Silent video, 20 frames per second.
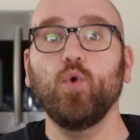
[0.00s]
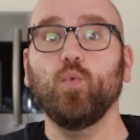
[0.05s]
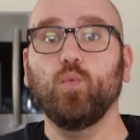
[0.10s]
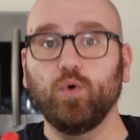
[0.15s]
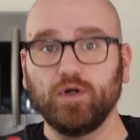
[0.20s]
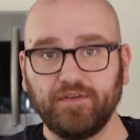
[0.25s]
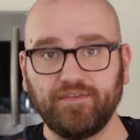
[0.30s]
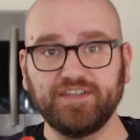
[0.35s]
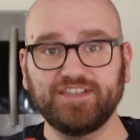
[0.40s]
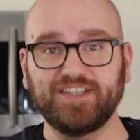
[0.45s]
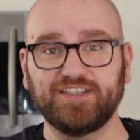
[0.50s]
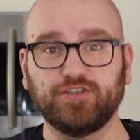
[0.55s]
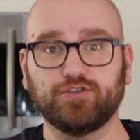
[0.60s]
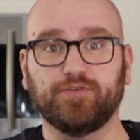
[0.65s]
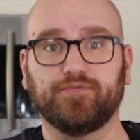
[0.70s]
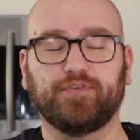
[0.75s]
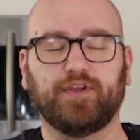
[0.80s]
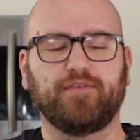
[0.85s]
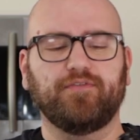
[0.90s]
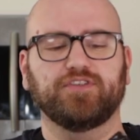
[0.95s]
One of the
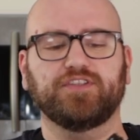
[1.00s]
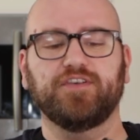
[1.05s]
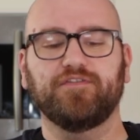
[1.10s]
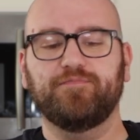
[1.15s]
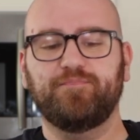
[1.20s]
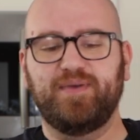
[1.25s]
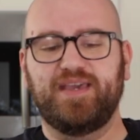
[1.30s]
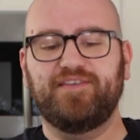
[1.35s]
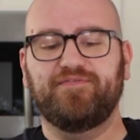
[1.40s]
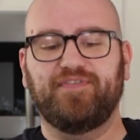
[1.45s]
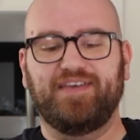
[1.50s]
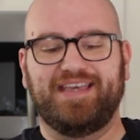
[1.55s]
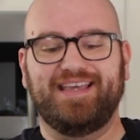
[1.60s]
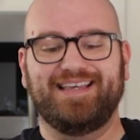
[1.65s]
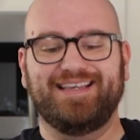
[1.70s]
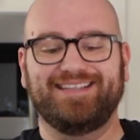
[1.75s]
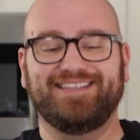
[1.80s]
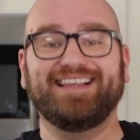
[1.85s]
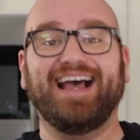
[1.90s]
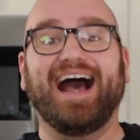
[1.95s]
signature flavors of beef
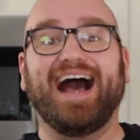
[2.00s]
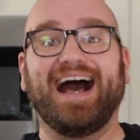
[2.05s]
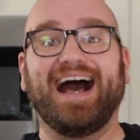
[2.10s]
is